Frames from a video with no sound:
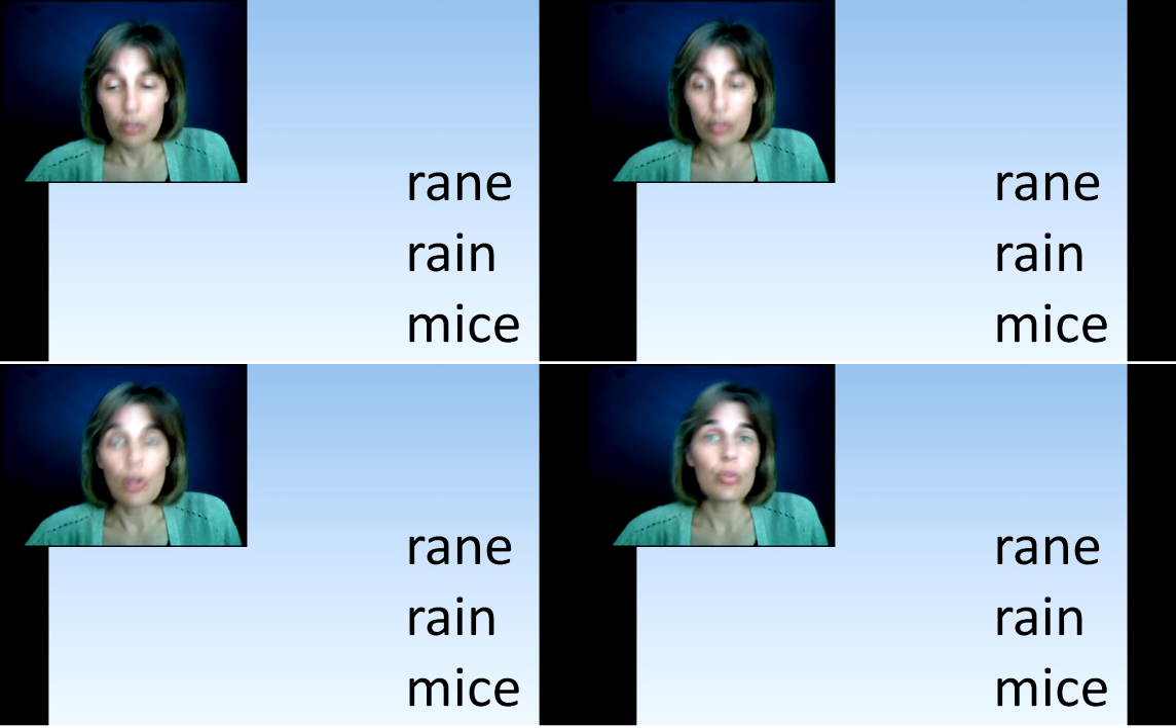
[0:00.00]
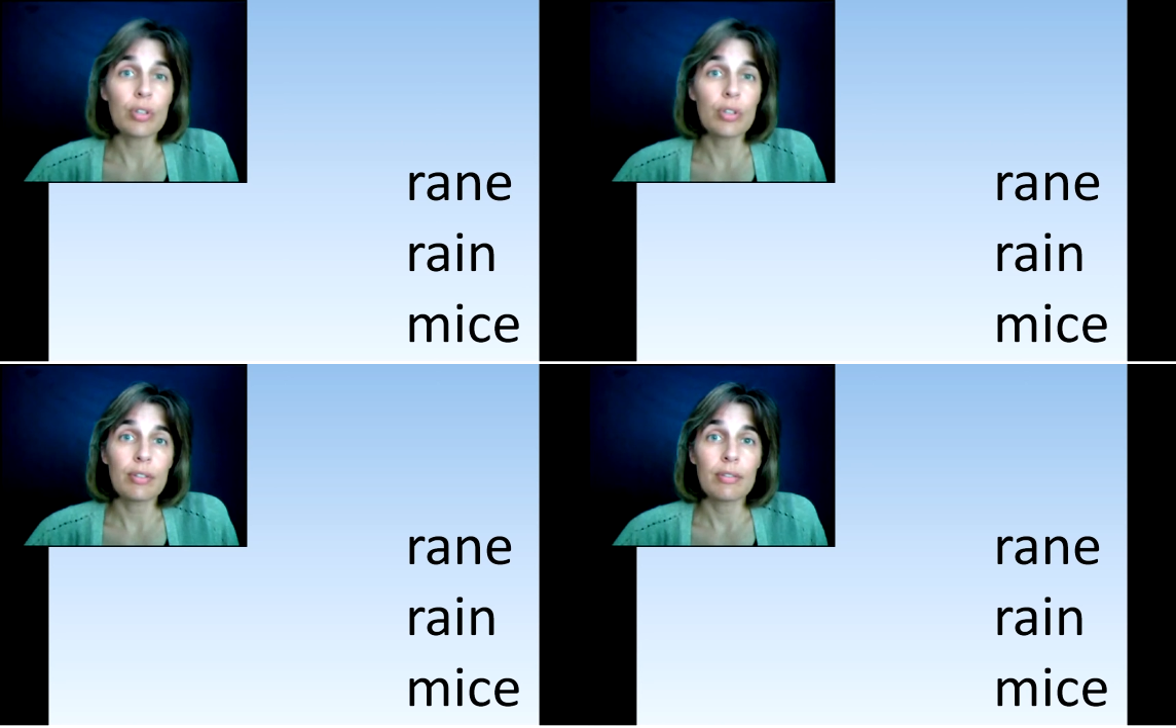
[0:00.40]
don't
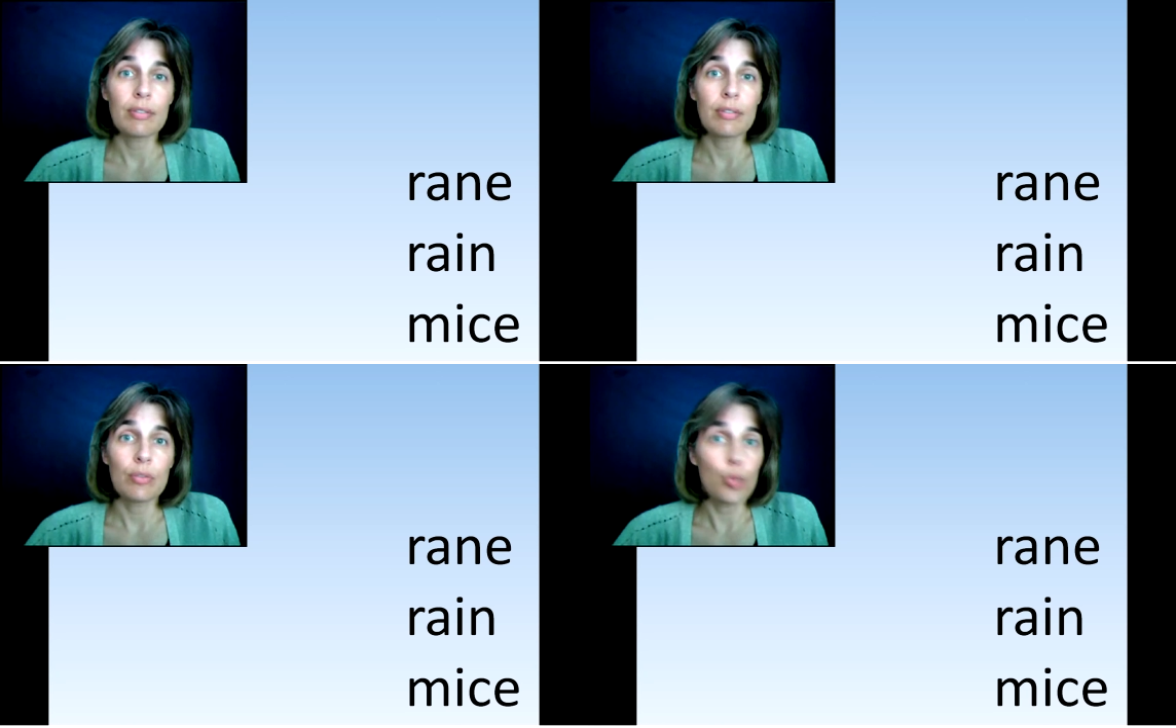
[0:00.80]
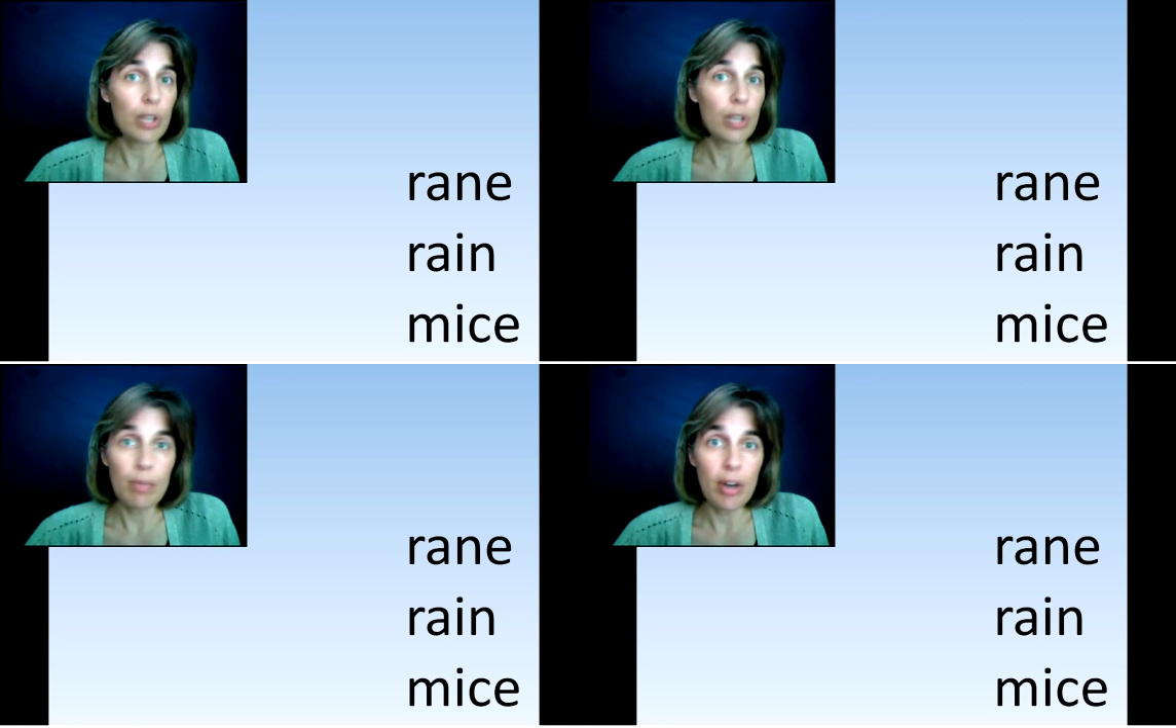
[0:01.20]

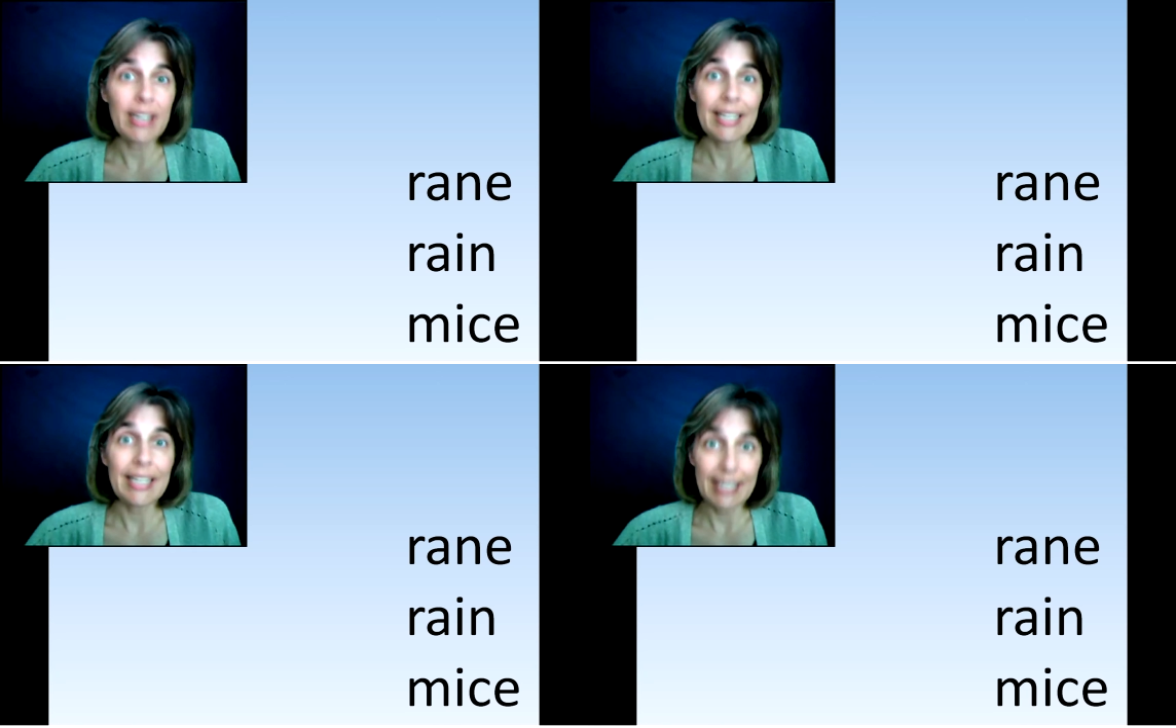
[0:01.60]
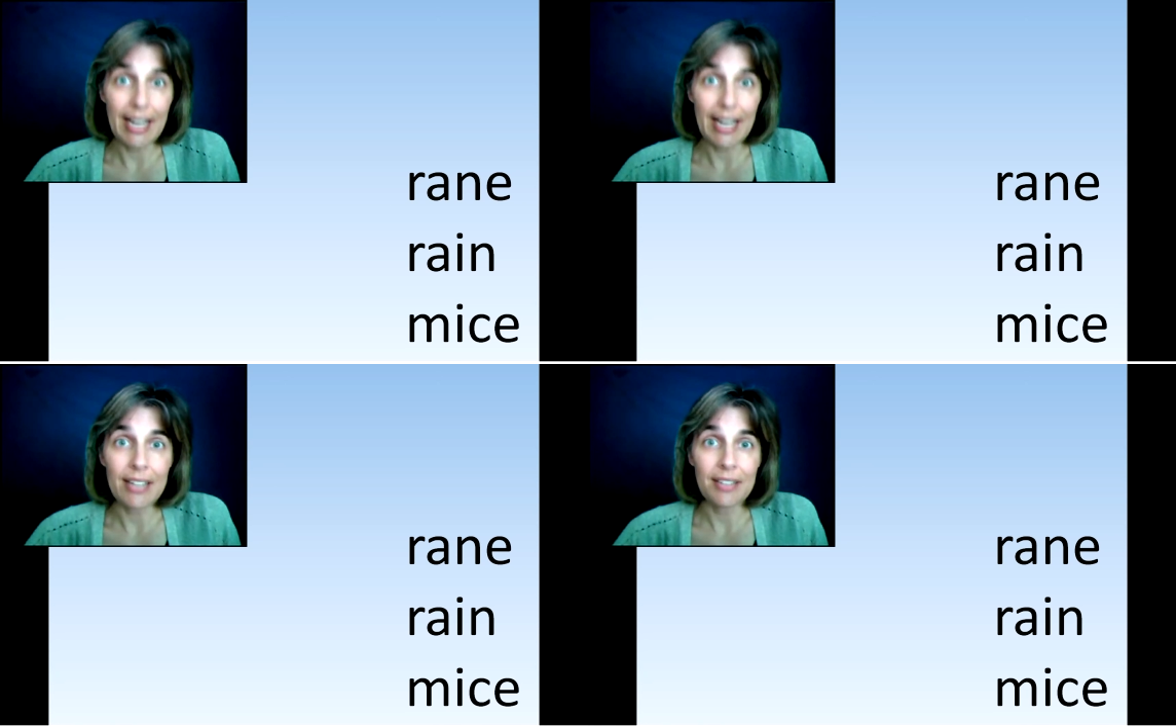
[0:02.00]
worry about it
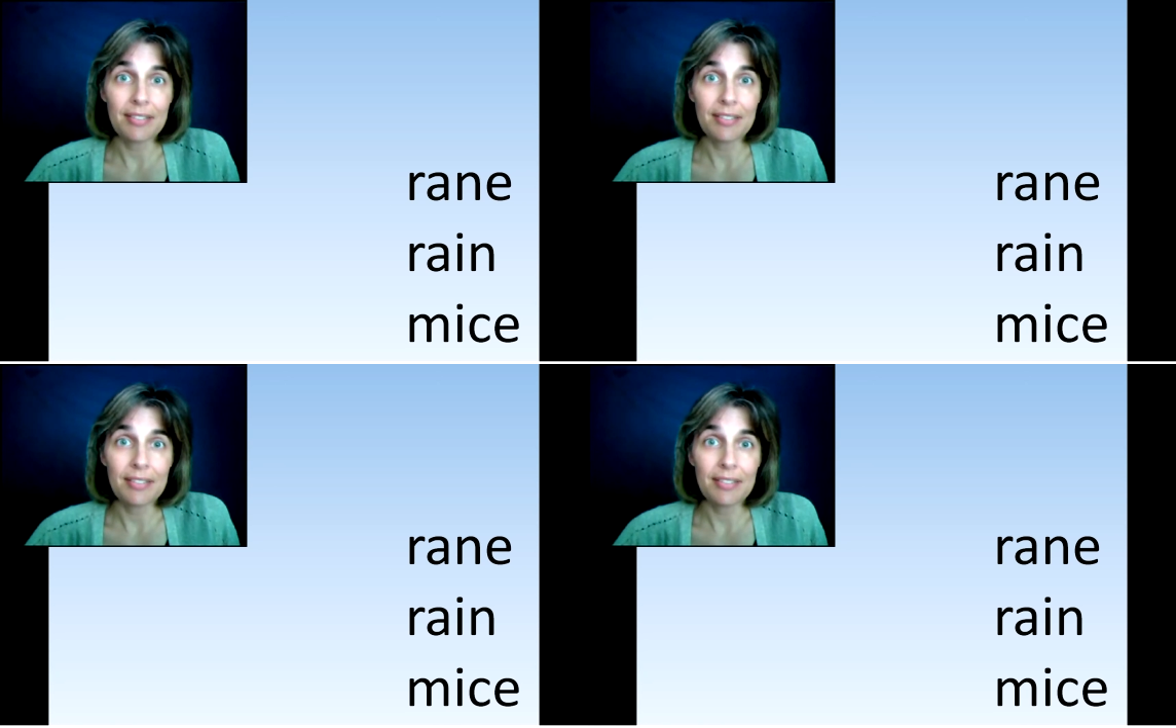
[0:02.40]
yet.